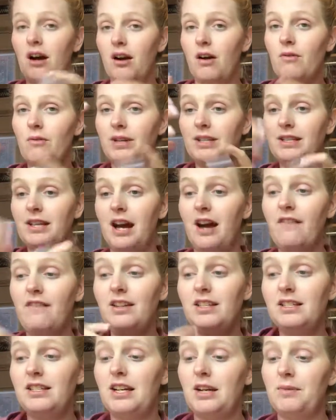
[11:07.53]
Always have
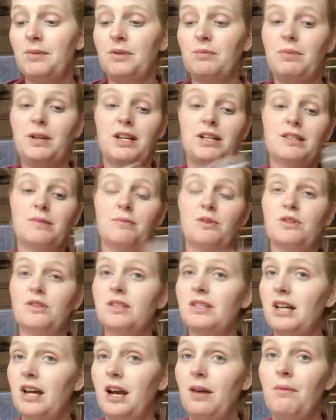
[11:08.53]
it zipped because
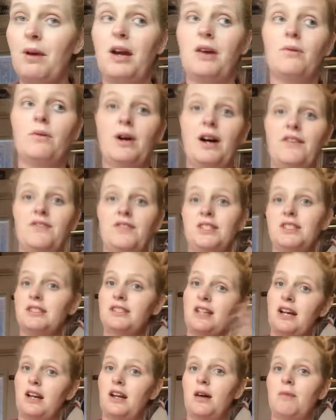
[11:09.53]
most of the time I will have to
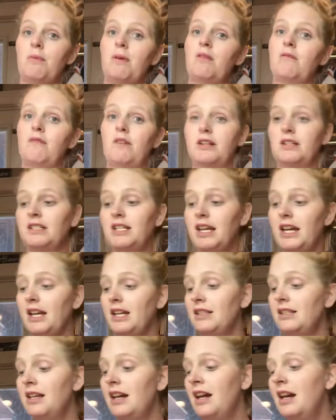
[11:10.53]
stand up and run to
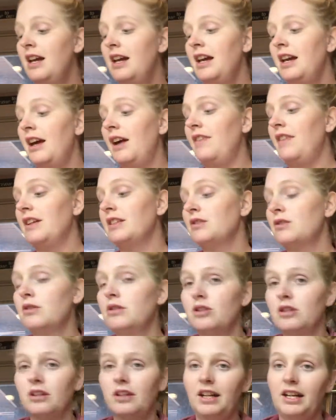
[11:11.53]
kids. And that's
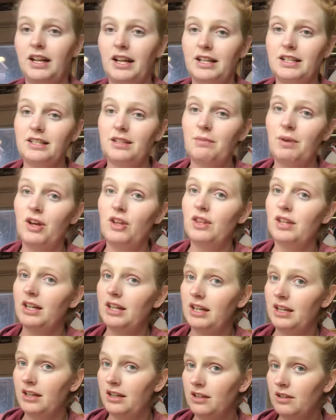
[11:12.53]
what's really nice about
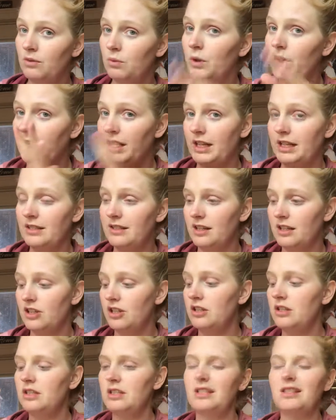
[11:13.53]
the working in
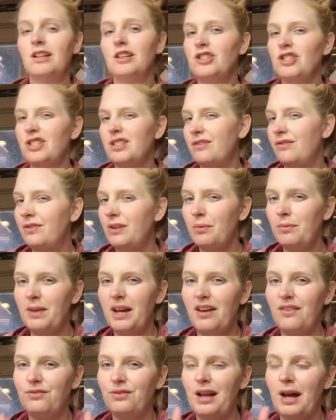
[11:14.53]
sections is I can just flip
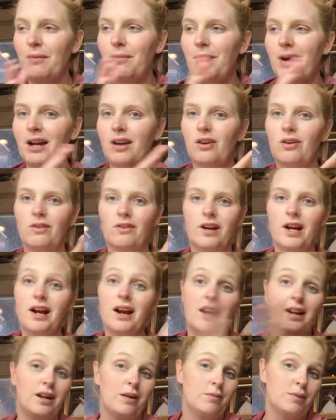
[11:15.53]
that flap back over
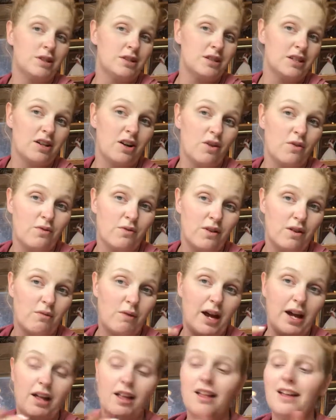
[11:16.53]
and I'm good to go for a
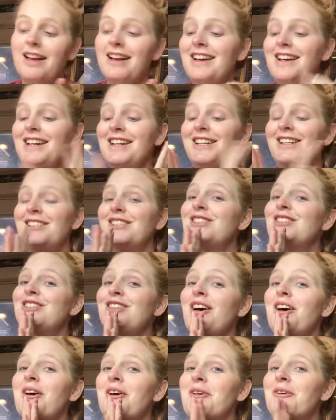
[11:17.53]
while.
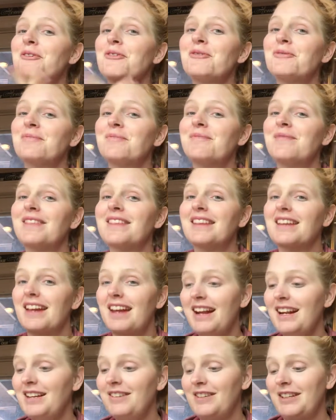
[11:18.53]
So
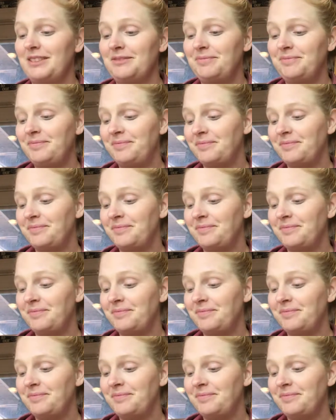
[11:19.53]
anyway,